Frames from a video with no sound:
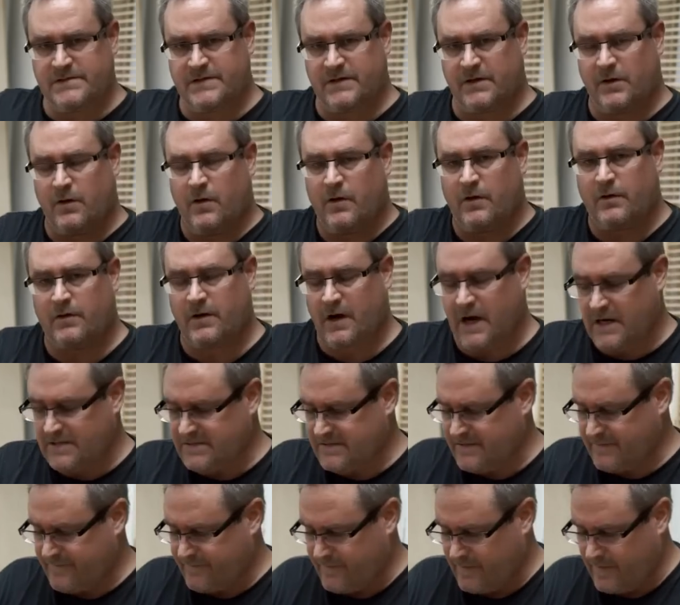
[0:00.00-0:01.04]
that go across
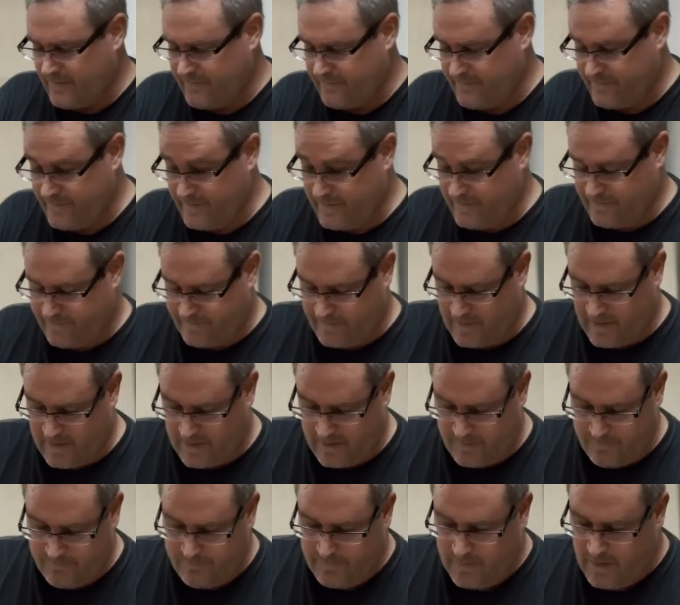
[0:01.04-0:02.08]
the front for the
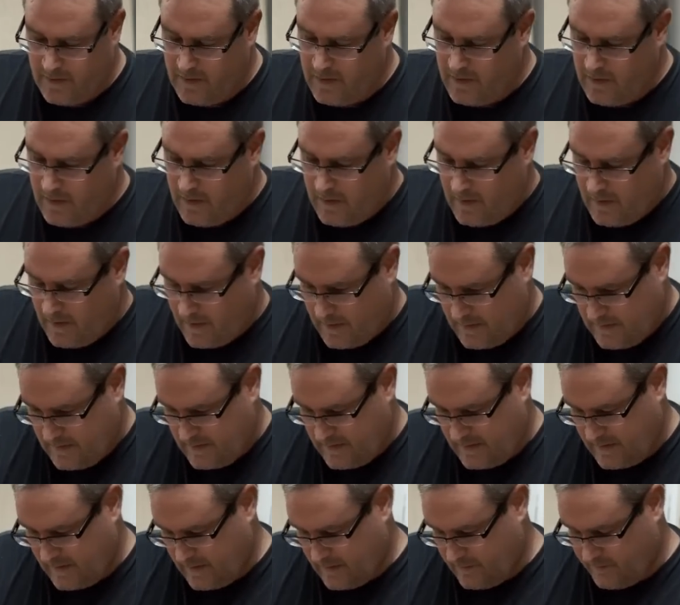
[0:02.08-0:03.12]
frame, I need
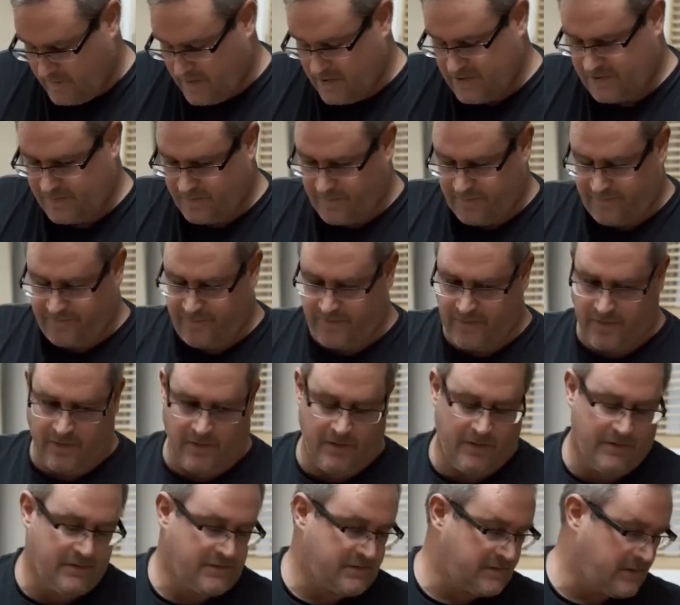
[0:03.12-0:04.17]
to get a measurement for
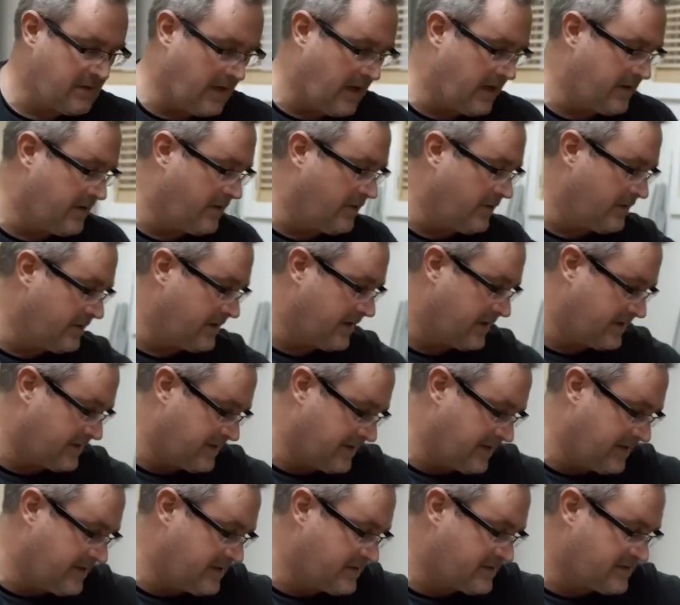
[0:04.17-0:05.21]
those. I know that
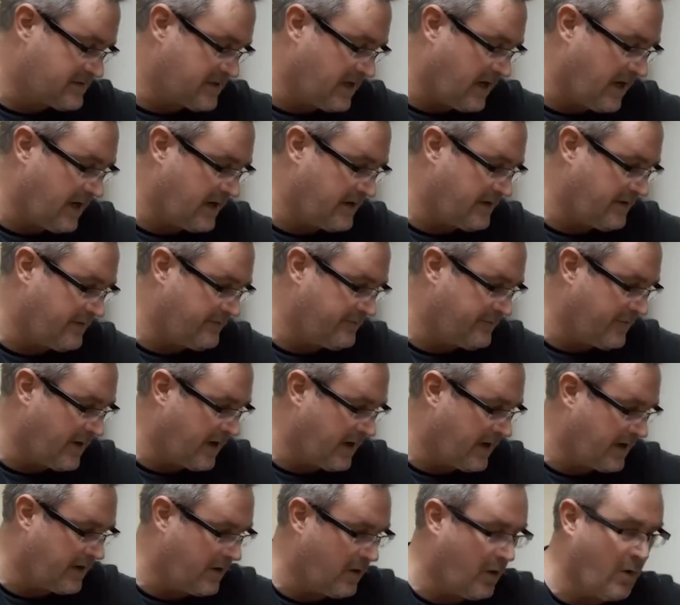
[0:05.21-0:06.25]
the inside of
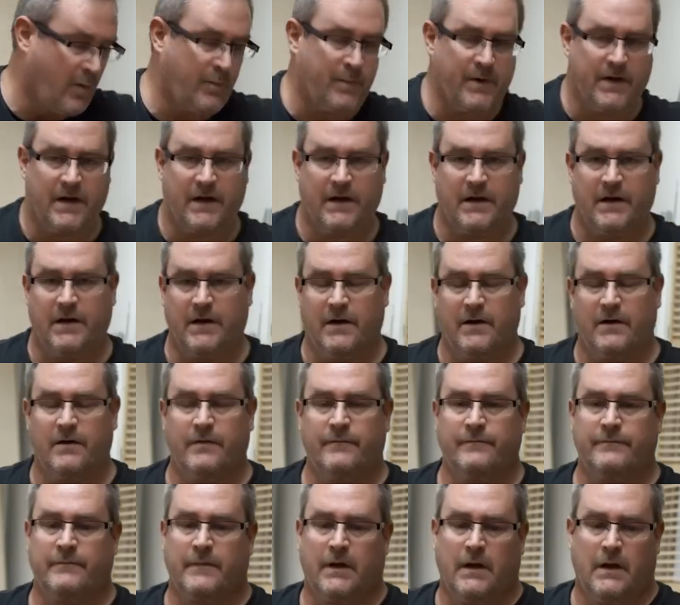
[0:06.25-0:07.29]
my opening here
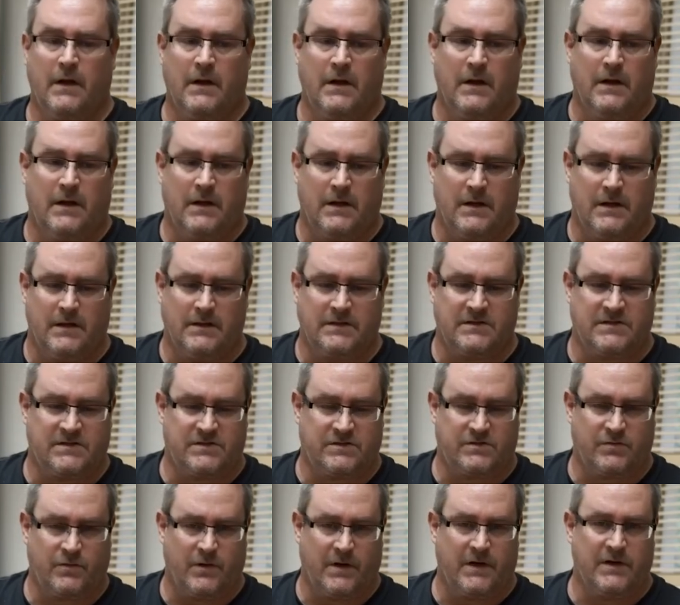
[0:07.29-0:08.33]
is
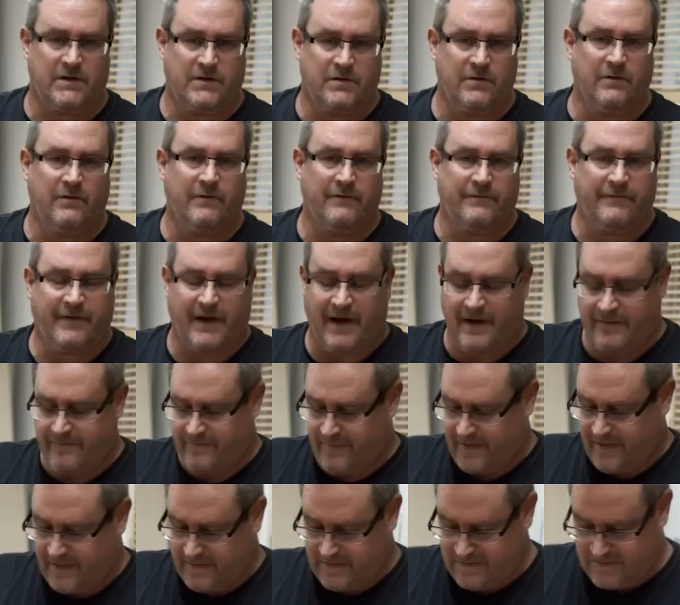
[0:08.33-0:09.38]
22
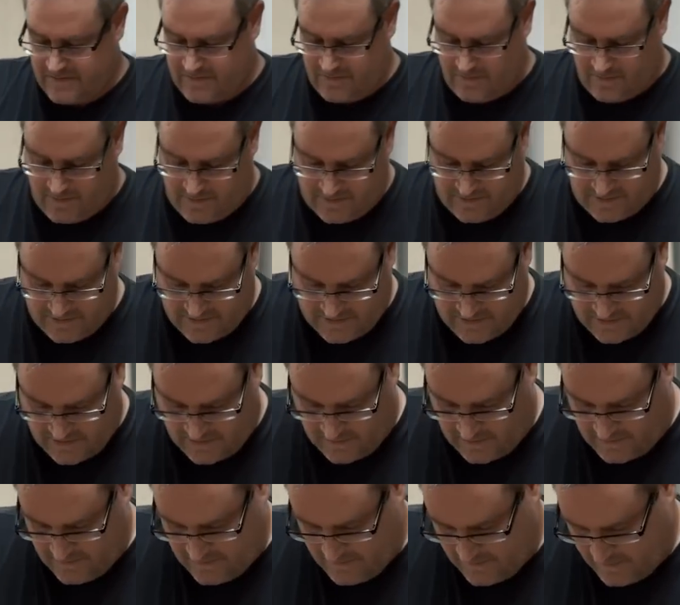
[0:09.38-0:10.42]
5/8, so I'll just
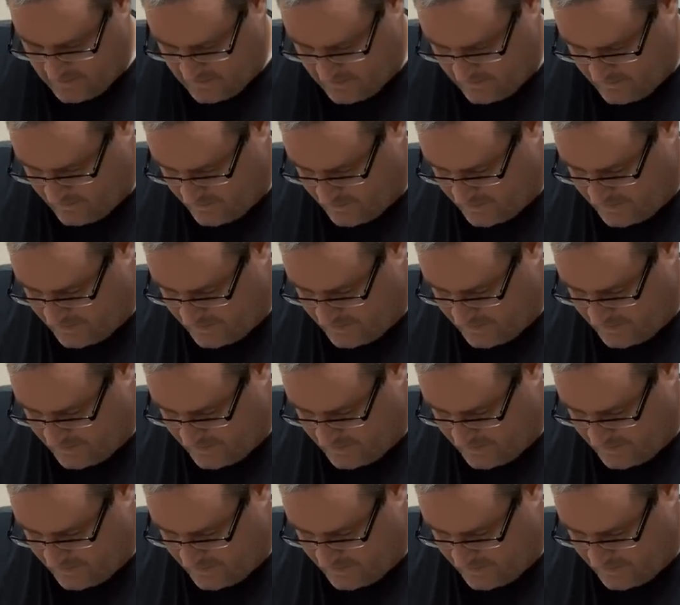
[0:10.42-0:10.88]
put